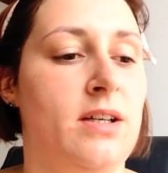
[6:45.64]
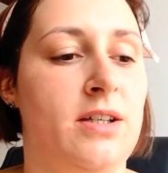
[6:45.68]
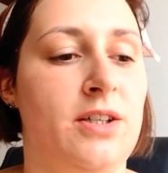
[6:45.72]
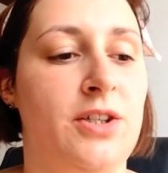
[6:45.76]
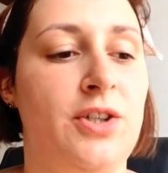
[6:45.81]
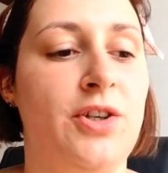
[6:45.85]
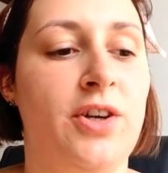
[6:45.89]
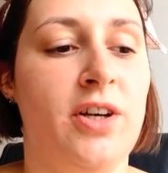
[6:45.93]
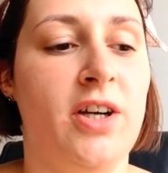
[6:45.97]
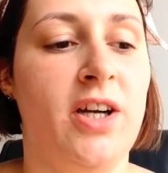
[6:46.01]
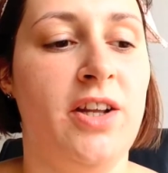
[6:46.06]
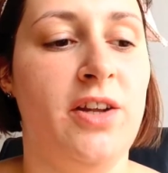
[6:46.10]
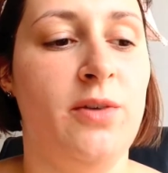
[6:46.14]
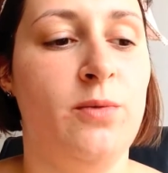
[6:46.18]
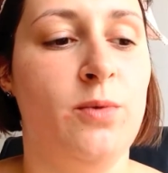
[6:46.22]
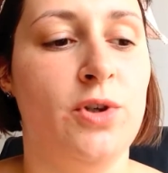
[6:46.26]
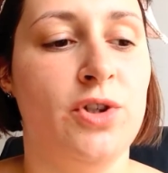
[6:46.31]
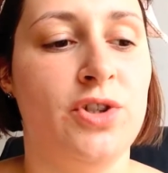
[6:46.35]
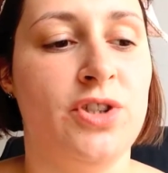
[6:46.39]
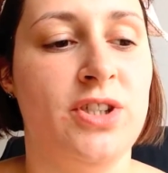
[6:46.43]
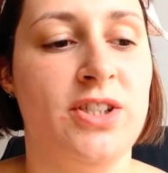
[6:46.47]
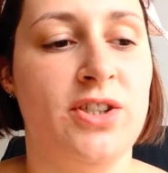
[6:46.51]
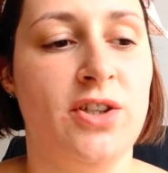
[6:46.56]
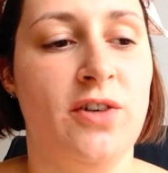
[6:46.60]
You can either
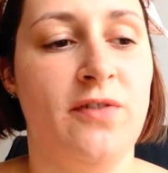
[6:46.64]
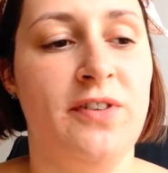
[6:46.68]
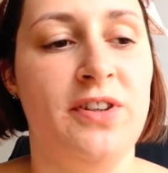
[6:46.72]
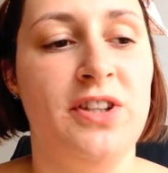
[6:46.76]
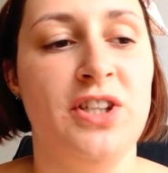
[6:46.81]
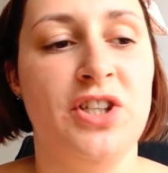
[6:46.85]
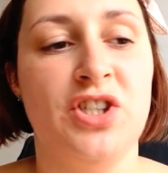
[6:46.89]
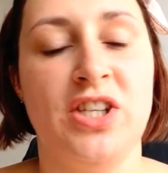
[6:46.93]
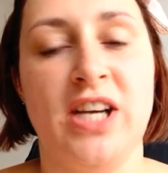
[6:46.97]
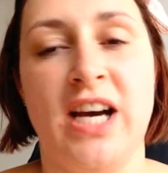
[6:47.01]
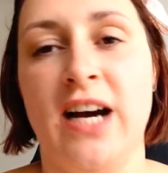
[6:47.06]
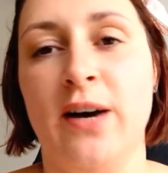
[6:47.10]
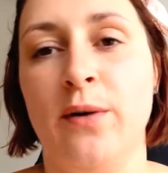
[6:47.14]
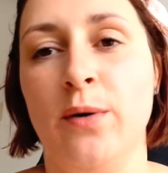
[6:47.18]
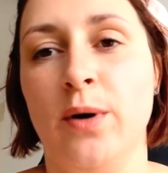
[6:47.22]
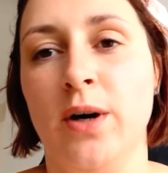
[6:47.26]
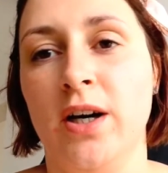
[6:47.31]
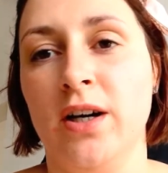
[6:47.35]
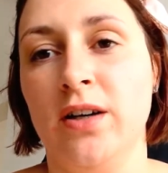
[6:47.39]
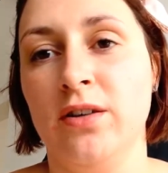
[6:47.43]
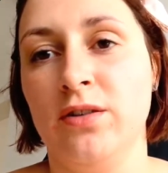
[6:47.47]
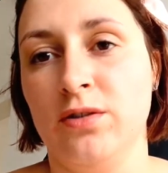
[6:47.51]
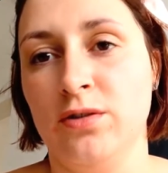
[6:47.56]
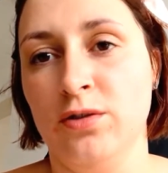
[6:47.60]
wash this off in the
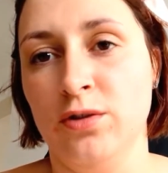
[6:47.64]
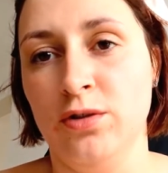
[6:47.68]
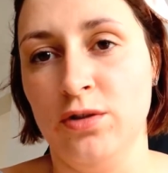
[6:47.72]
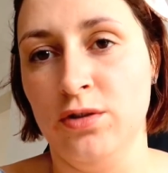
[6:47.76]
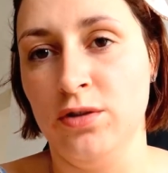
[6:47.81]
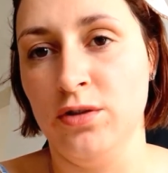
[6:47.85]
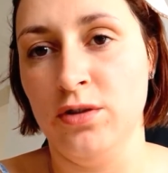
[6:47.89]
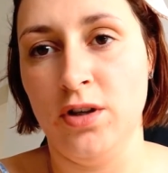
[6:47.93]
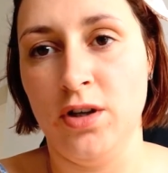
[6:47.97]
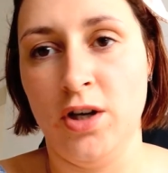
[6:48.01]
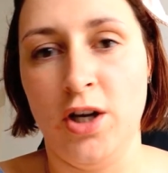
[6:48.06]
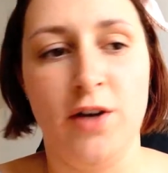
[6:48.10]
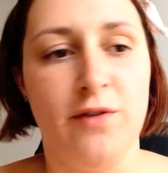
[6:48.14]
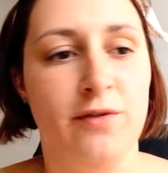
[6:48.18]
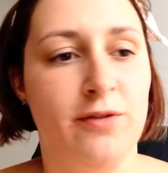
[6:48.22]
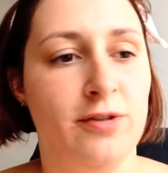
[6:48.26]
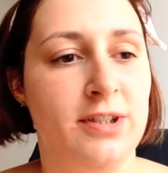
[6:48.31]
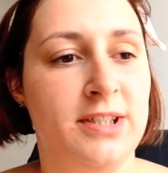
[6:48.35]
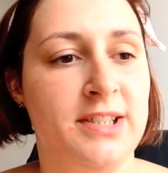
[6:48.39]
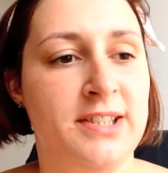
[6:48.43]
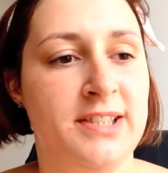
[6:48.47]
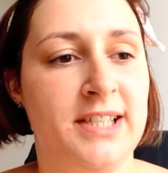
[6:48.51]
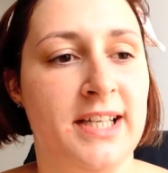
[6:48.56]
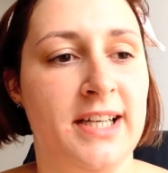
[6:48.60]
shower or over a
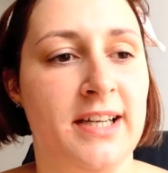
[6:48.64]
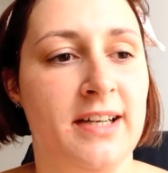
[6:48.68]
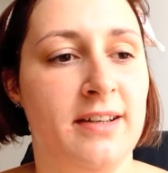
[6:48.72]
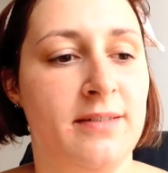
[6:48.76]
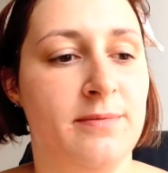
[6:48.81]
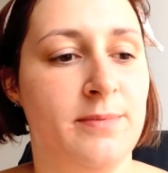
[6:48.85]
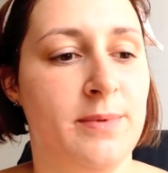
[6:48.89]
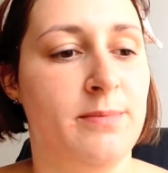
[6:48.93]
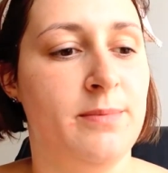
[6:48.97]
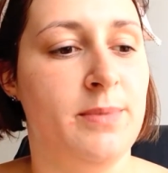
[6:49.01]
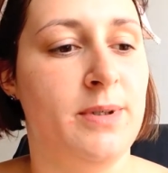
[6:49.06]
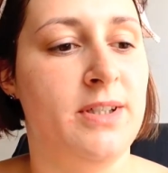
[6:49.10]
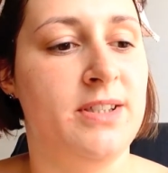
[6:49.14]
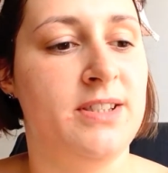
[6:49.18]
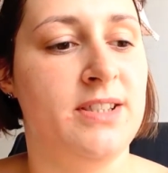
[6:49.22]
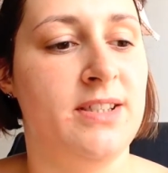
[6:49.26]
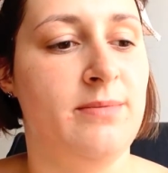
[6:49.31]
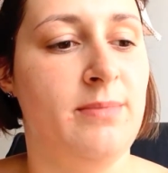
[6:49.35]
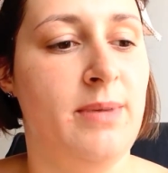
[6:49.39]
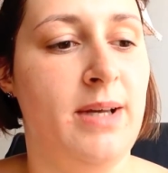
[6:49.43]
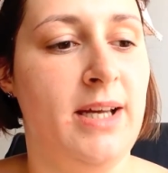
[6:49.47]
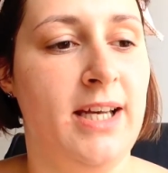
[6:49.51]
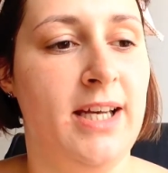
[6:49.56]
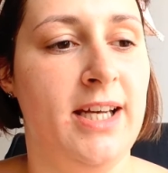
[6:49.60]
sink. Because
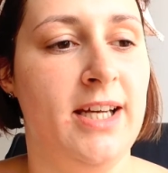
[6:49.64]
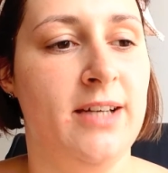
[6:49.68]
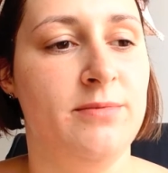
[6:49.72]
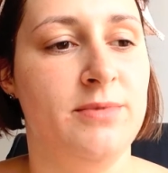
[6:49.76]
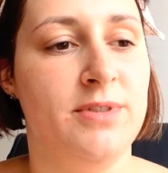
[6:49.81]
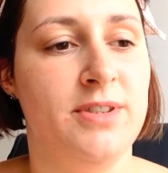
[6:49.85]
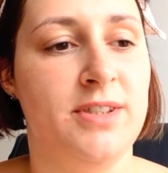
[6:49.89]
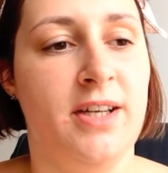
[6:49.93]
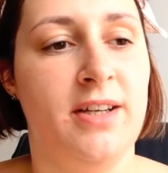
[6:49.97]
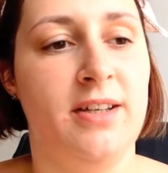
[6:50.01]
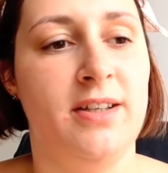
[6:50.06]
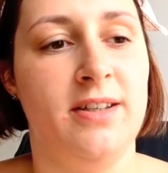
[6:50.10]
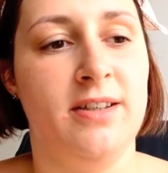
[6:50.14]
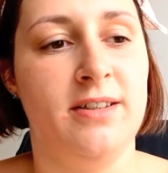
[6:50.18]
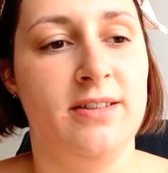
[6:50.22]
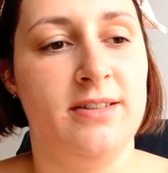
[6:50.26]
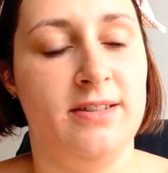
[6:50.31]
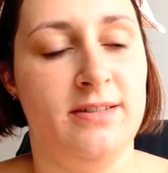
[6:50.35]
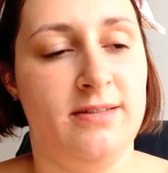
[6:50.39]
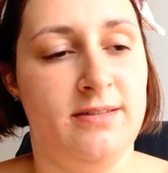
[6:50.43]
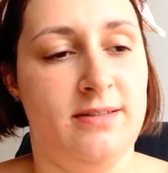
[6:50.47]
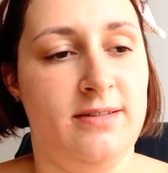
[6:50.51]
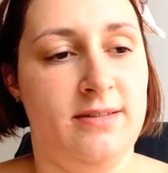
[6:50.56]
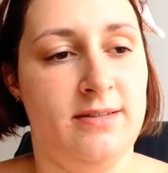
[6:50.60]
I'm here, I'm just going to
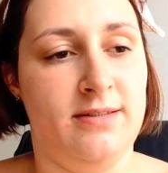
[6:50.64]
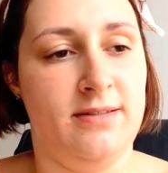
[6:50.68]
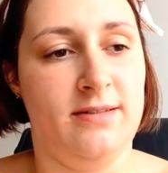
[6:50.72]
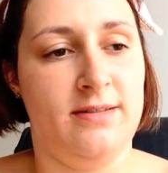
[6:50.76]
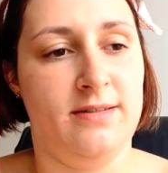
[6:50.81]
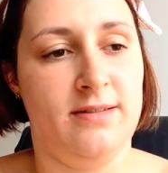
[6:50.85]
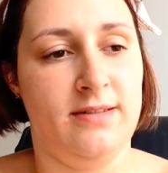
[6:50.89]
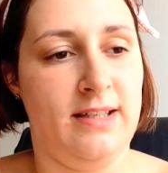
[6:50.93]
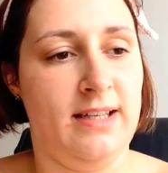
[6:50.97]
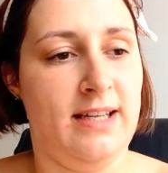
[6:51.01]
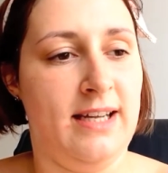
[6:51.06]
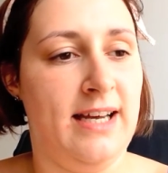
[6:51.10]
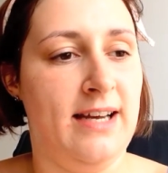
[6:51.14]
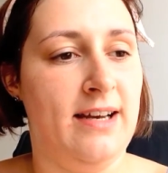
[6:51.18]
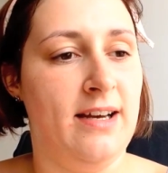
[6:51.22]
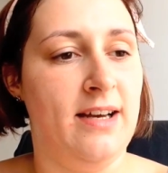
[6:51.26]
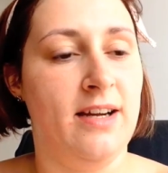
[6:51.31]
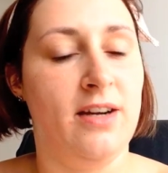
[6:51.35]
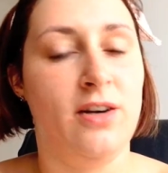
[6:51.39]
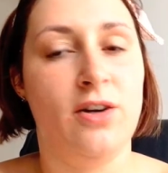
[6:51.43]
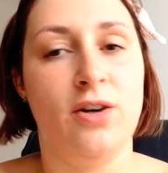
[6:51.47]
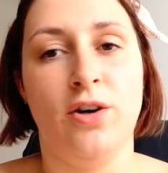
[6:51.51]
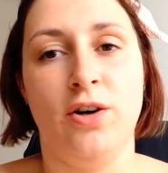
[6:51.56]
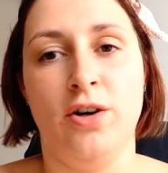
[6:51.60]
get
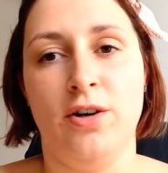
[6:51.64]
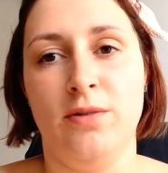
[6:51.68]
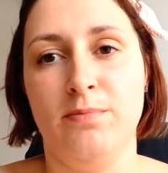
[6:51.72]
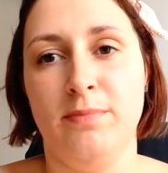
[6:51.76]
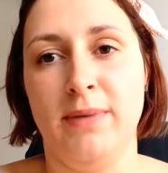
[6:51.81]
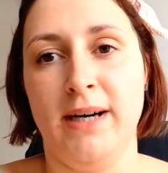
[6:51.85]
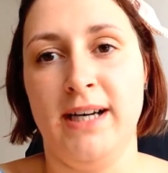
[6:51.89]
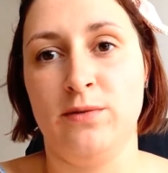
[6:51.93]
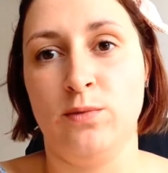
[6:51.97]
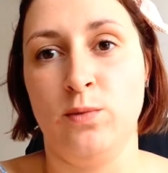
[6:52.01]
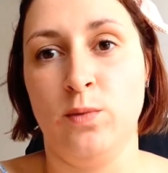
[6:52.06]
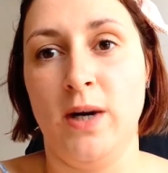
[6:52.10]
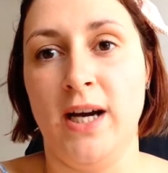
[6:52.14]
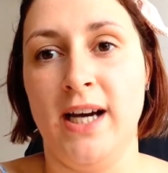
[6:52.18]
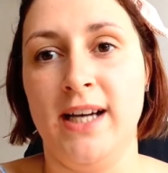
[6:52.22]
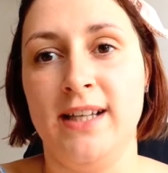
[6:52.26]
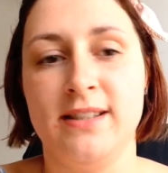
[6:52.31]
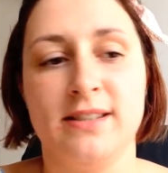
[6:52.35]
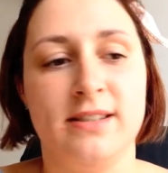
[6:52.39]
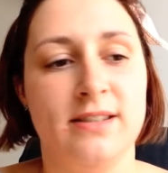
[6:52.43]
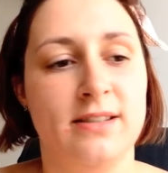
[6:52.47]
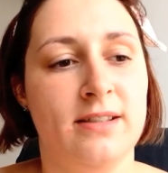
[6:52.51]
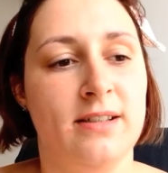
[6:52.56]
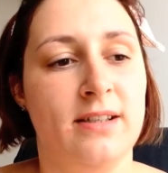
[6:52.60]
a cotton pad
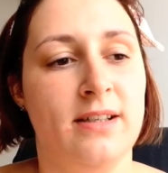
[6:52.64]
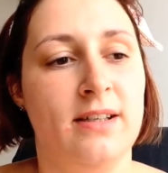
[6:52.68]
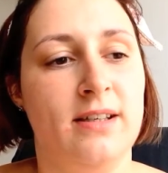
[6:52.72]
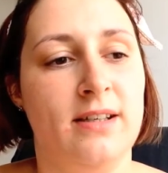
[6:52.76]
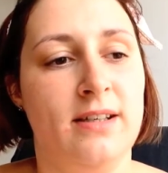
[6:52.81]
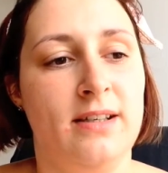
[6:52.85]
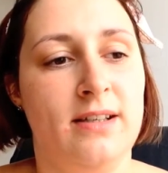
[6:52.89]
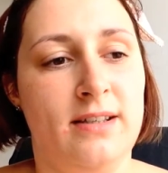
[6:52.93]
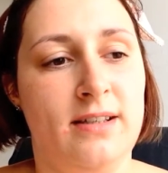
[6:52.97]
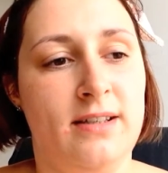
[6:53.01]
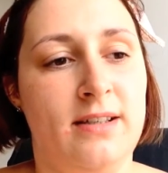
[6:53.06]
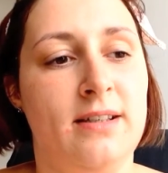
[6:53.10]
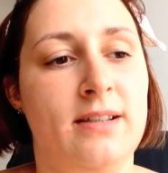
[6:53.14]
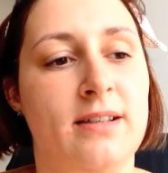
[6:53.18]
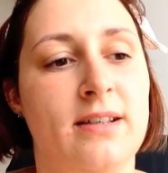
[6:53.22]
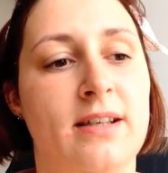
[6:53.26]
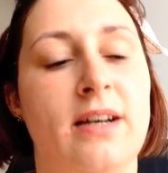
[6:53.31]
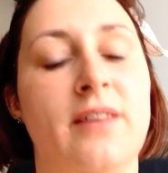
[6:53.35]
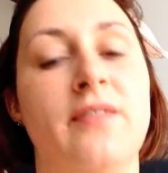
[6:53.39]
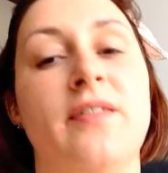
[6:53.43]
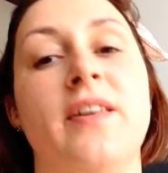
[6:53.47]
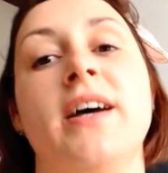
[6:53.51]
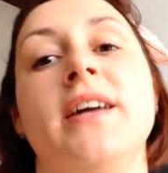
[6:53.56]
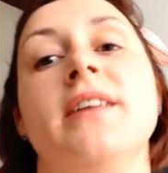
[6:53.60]
wet
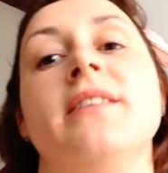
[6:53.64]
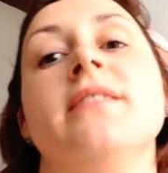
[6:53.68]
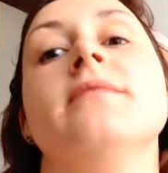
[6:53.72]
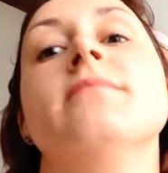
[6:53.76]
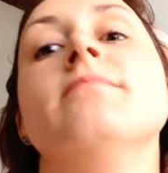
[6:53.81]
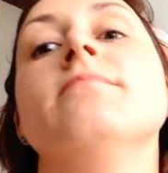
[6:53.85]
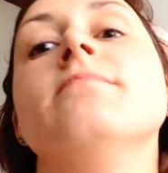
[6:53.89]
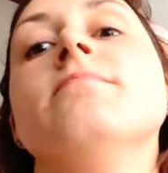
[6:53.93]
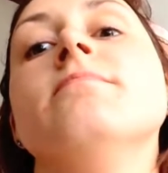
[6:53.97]
and then